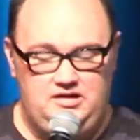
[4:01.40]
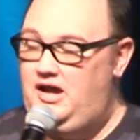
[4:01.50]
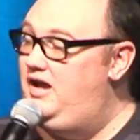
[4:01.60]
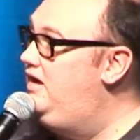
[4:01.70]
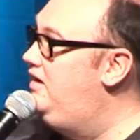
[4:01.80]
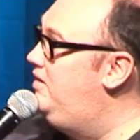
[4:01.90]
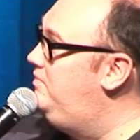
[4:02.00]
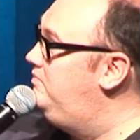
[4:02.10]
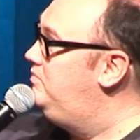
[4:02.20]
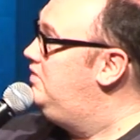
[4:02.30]

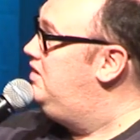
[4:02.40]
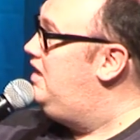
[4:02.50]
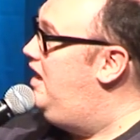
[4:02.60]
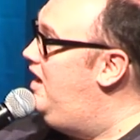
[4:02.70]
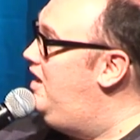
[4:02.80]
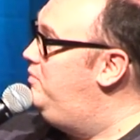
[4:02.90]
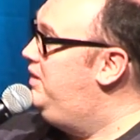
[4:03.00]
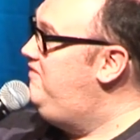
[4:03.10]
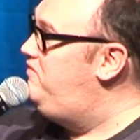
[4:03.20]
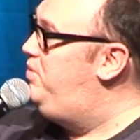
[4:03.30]
Um, uh,
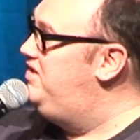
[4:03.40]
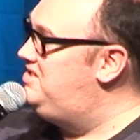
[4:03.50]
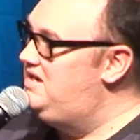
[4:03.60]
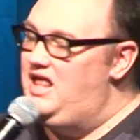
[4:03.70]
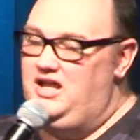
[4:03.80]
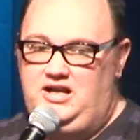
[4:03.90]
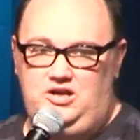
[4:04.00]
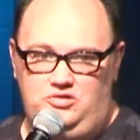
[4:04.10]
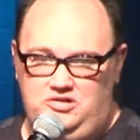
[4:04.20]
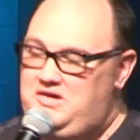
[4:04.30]
P for
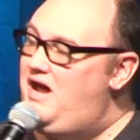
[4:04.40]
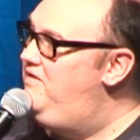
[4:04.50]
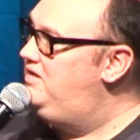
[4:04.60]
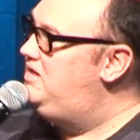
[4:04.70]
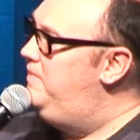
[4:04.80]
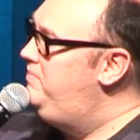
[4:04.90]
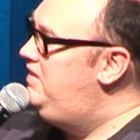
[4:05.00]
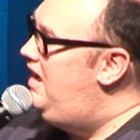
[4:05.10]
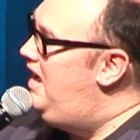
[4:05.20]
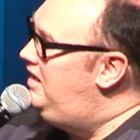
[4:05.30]
personality or your character,
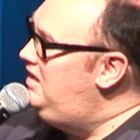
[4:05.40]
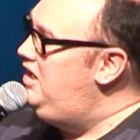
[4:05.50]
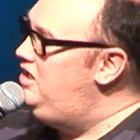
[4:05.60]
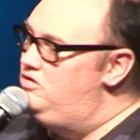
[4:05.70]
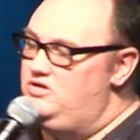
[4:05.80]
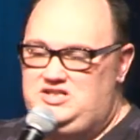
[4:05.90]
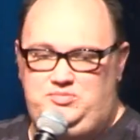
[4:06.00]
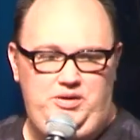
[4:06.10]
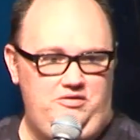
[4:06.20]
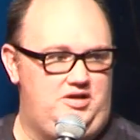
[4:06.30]
and E, your
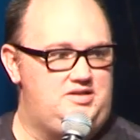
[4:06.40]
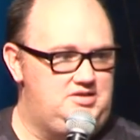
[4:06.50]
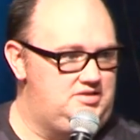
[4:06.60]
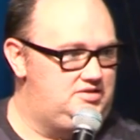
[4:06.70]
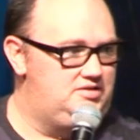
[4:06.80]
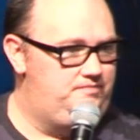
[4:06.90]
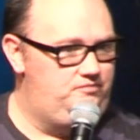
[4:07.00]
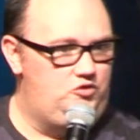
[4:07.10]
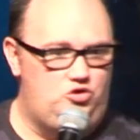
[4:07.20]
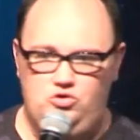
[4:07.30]
experiences,
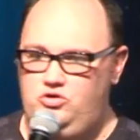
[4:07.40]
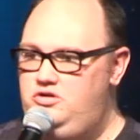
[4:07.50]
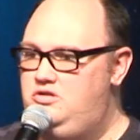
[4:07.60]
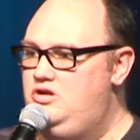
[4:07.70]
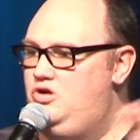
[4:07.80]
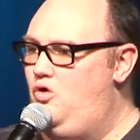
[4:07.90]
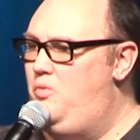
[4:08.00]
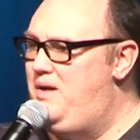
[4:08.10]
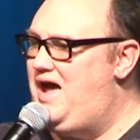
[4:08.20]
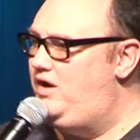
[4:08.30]
good or
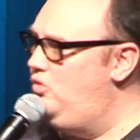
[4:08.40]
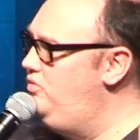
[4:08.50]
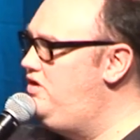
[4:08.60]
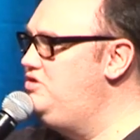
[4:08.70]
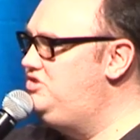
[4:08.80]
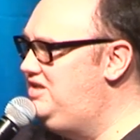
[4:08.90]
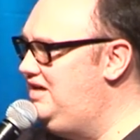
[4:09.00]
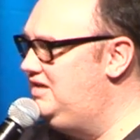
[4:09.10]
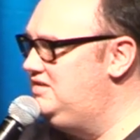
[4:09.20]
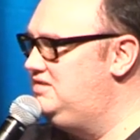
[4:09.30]
bad. All those
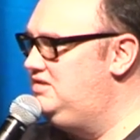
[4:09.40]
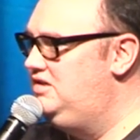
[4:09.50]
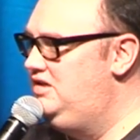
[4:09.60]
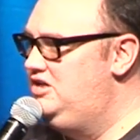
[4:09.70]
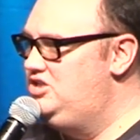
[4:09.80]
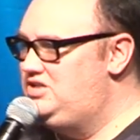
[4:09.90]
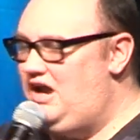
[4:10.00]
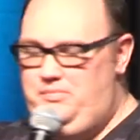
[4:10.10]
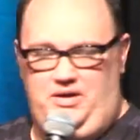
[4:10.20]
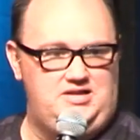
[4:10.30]
things
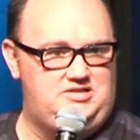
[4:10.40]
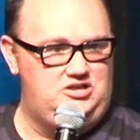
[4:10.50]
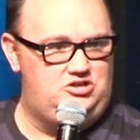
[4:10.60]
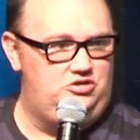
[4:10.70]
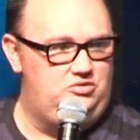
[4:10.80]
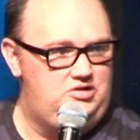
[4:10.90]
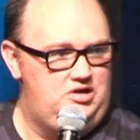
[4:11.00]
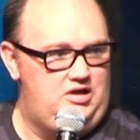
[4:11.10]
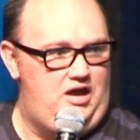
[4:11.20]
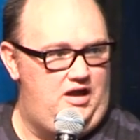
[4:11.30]
shape us into
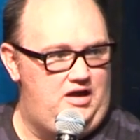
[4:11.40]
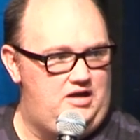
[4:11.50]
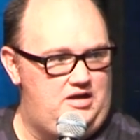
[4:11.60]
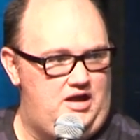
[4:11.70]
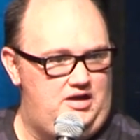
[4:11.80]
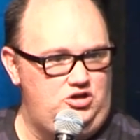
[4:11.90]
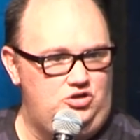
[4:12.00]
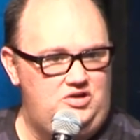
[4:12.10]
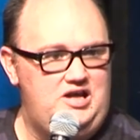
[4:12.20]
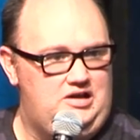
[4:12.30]
uh, uh,
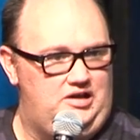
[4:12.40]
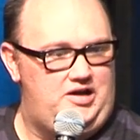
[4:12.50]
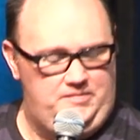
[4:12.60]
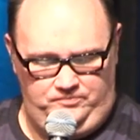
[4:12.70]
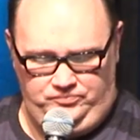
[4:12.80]
uniquely